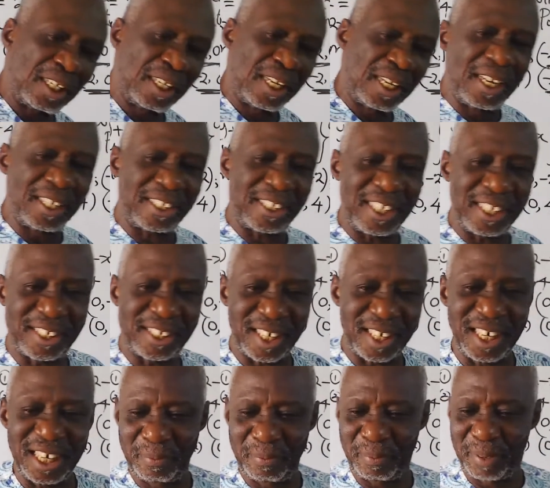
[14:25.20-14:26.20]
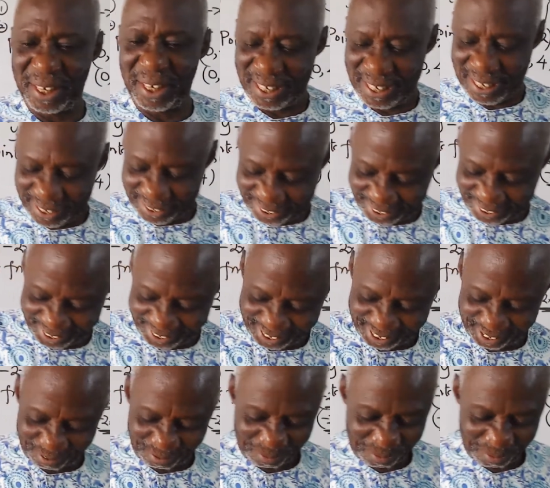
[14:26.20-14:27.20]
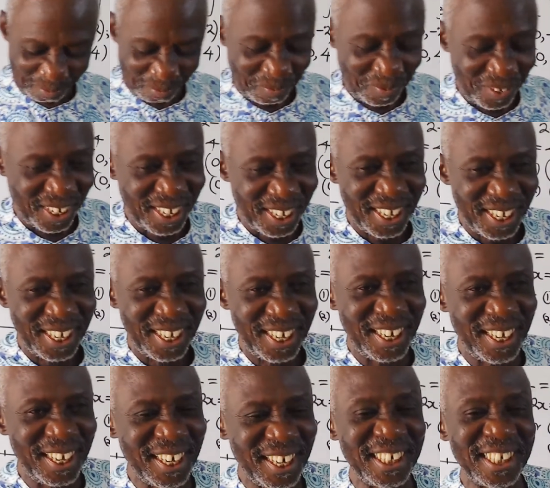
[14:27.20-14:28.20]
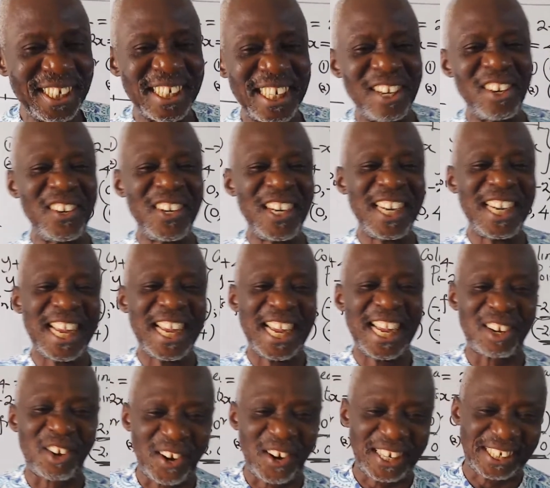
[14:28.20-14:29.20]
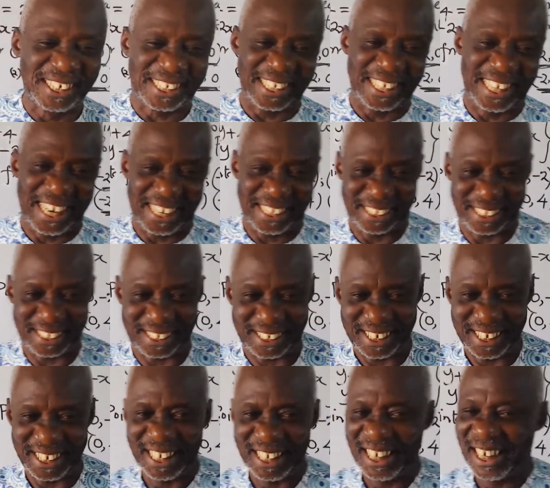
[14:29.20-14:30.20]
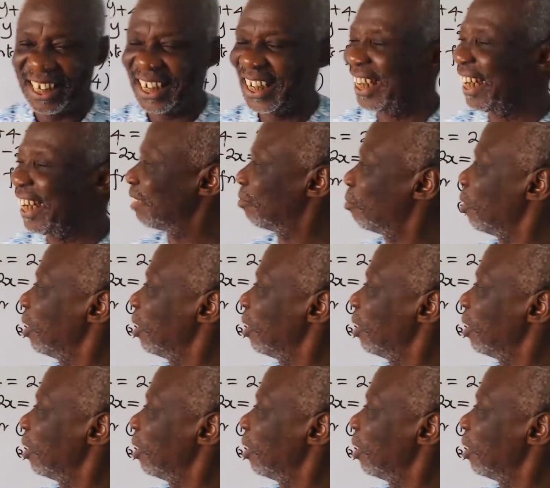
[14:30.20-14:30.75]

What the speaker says: necessarily be easy. This is only a coincidence that